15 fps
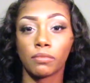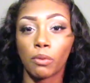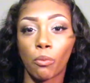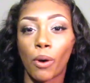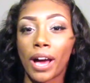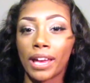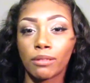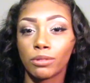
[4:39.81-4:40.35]

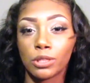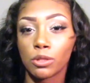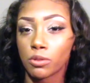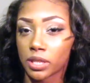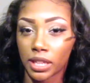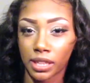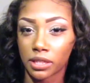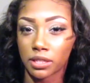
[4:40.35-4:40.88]
Why would you
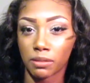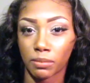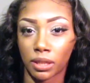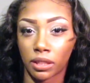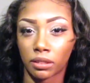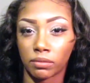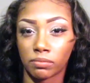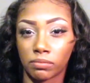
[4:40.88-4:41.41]
say that to
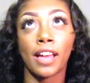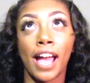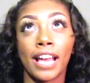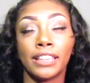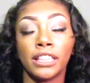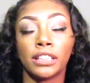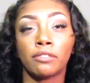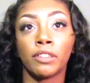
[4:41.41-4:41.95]
me?
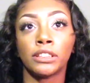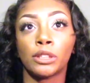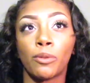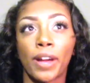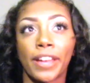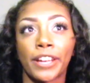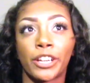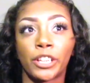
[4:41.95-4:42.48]
I think the reason
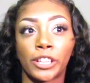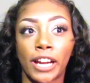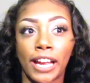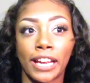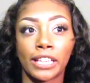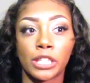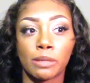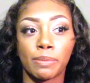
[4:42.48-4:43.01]
why I
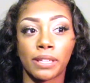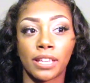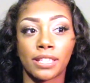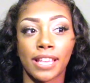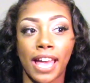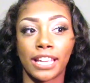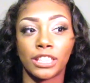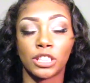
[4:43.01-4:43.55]
cried is
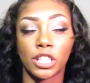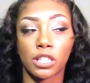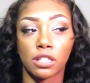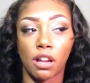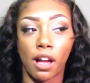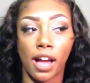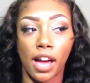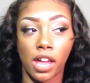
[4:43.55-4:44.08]
because I
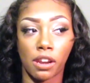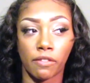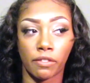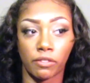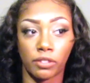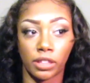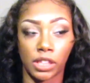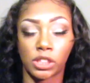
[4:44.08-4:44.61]
just got out of a
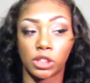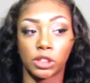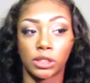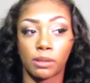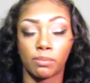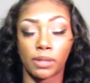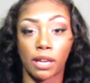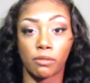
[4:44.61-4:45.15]

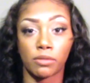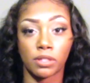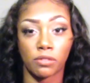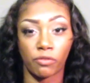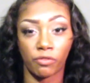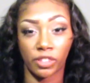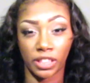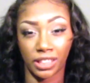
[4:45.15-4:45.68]
relationship that was
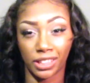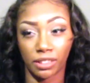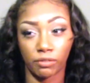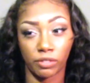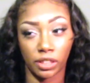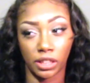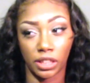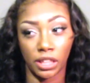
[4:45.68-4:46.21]
really,
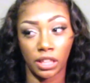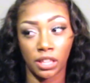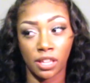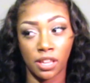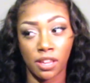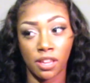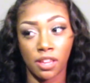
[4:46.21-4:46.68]
really,